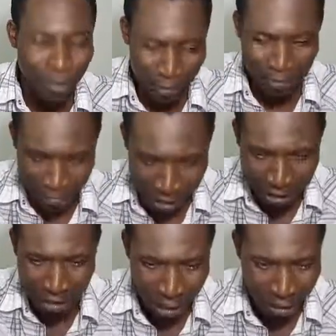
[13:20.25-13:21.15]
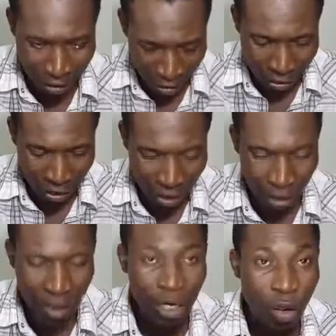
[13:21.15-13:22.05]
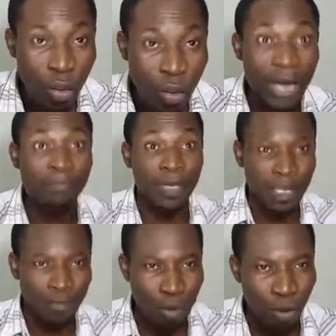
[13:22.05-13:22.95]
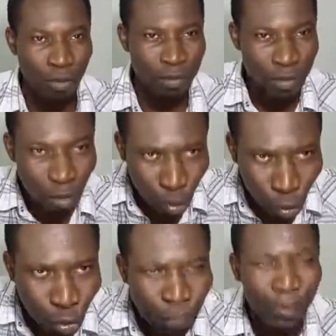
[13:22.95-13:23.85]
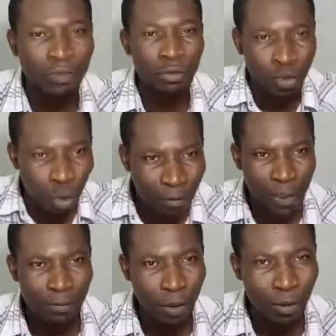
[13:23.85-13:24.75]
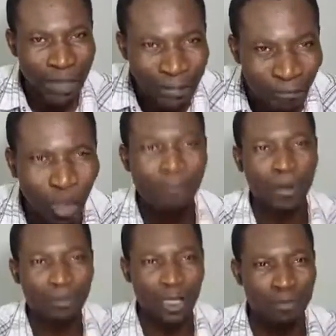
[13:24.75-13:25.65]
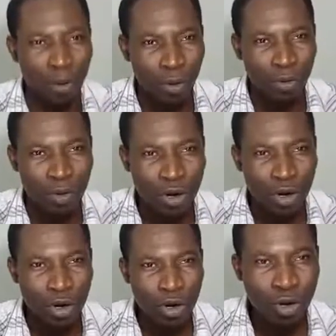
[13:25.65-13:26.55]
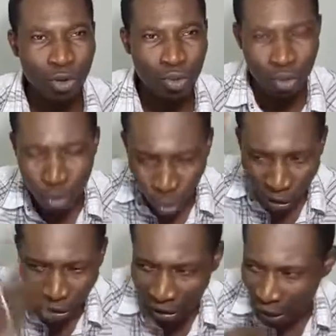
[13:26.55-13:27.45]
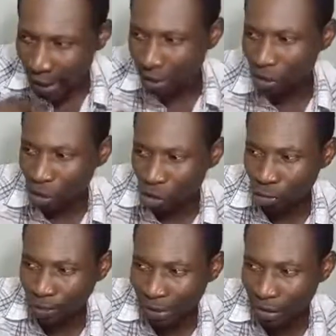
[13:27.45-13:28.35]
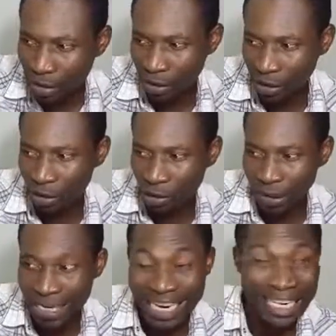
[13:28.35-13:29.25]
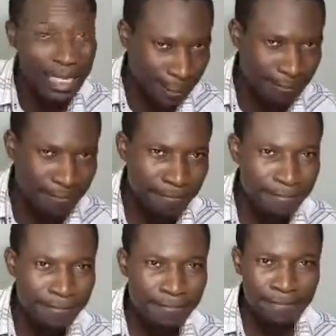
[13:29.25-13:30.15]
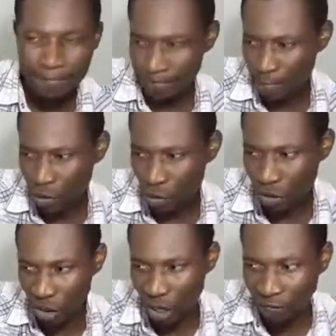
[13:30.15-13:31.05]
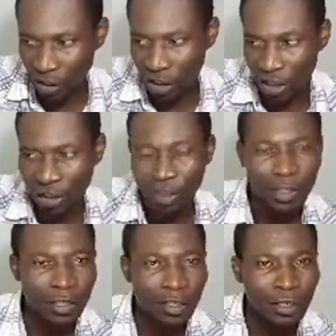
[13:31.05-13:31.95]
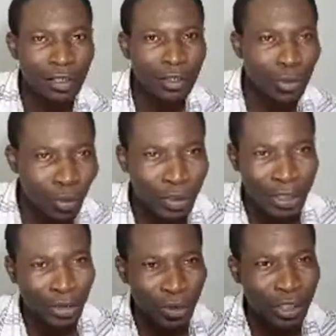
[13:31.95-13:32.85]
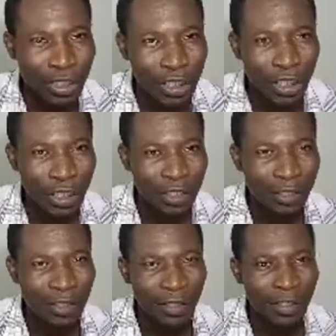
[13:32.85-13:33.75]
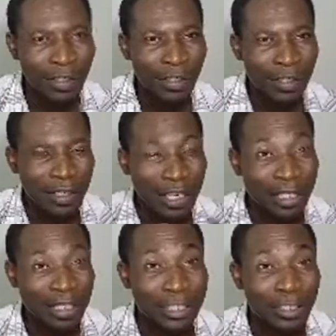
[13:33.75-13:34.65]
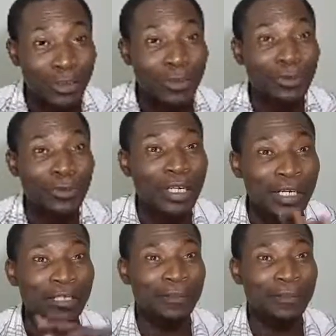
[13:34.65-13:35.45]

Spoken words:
technically, let's say, rear people, grow people, develop people who will decide not to build with greed, with selfishness, with dishonesty. The country is going to struggle.